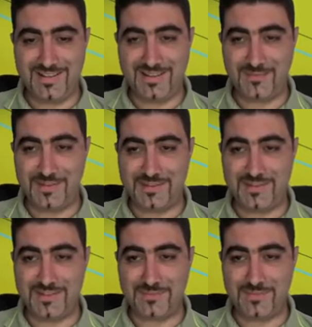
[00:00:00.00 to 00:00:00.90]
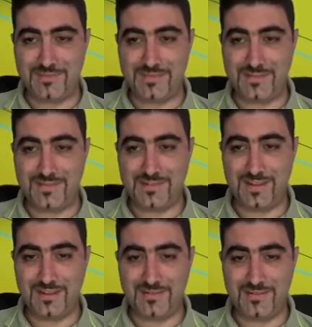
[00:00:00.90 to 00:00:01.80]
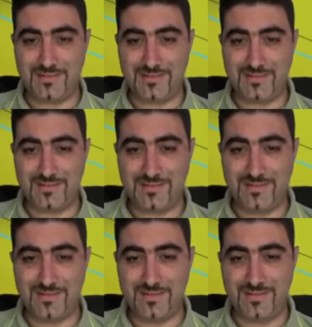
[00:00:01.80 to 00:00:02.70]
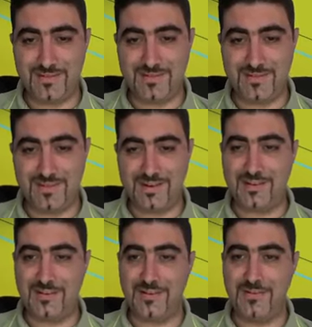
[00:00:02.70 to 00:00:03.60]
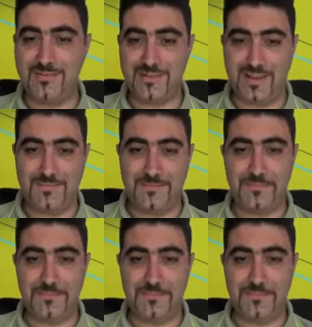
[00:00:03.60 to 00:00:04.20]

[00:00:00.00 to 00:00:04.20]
Can we see some differences now? There you go, yeah.